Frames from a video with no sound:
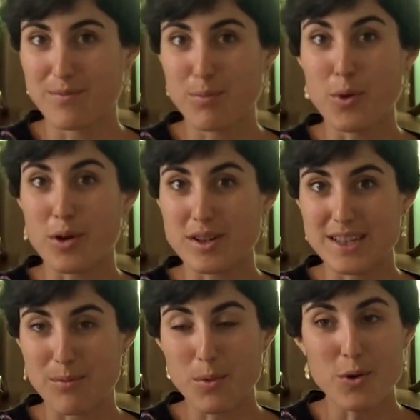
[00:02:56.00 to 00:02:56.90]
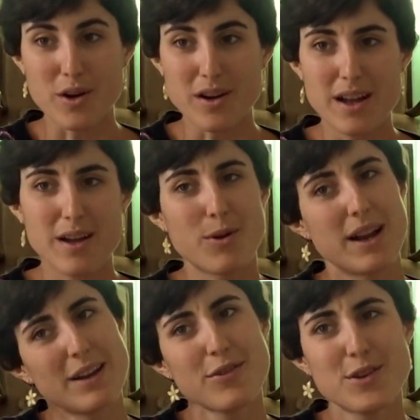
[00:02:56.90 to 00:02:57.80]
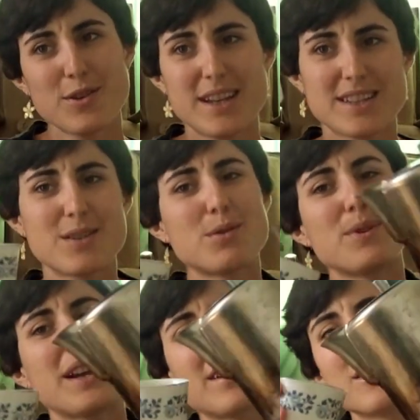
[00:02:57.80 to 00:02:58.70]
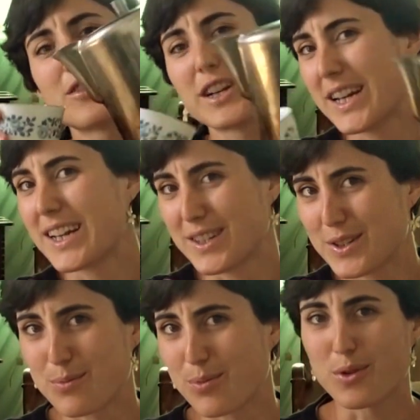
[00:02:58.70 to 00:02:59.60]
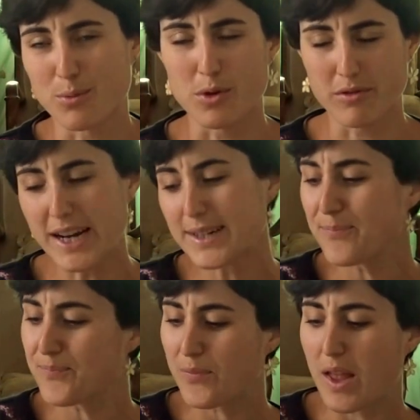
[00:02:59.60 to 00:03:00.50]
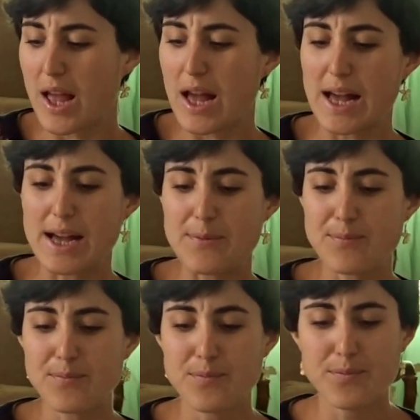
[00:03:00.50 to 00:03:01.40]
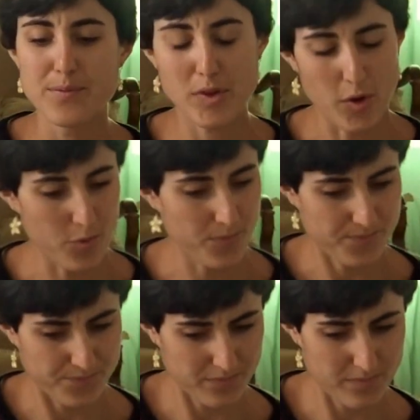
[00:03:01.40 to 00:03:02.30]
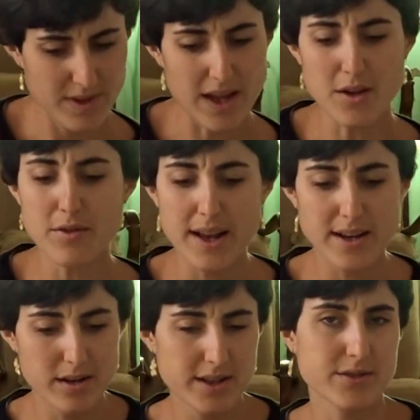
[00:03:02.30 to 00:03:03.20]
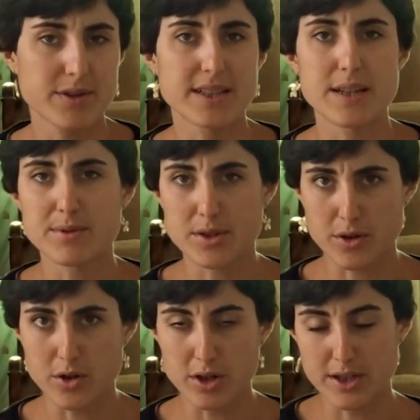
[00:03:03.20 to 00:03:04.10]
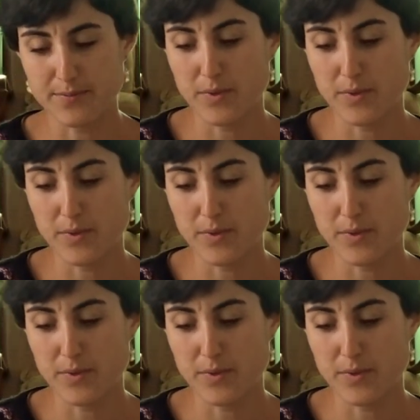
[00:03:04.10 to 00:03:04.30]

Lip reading: pour some more. Well, if you do this, it would be a little tricky to pour more, right? So yeah, you've had at least 3 sips, you're good.